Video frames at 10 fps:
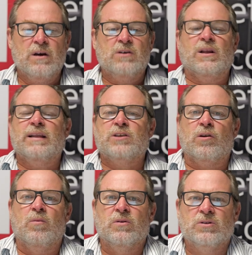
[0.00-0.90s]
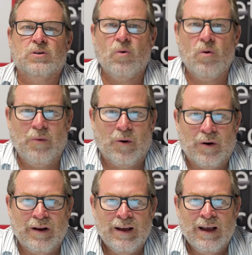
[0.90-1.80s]
So let's get on with the
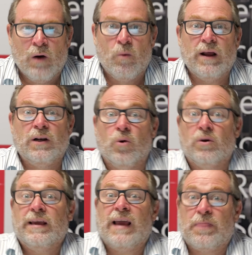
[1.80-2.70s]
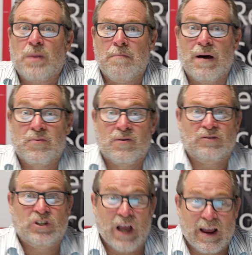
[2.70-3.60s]
scoreboard. We're looking at the month
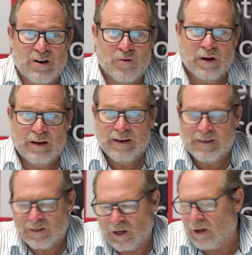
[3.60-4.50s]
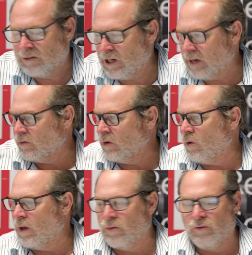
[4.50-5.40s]
of January, so January
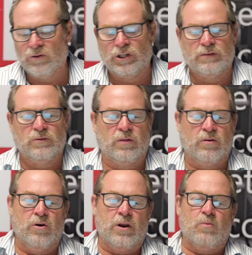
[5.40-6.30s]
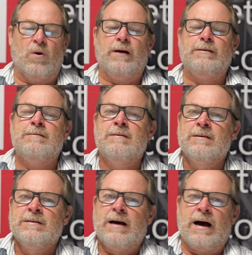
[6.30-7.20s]
1 through January 31.
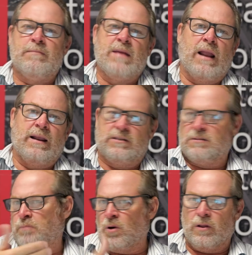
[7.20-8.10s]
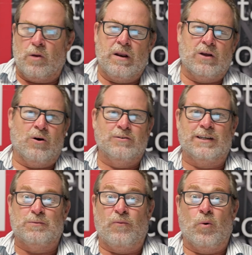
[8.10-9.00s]
Now let's put a little bit of
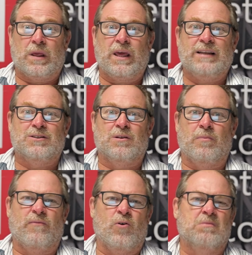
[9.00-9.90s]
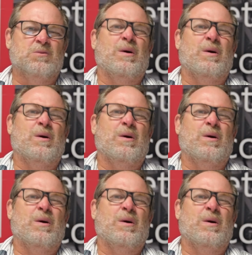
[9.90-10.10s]
context before we get into the performance.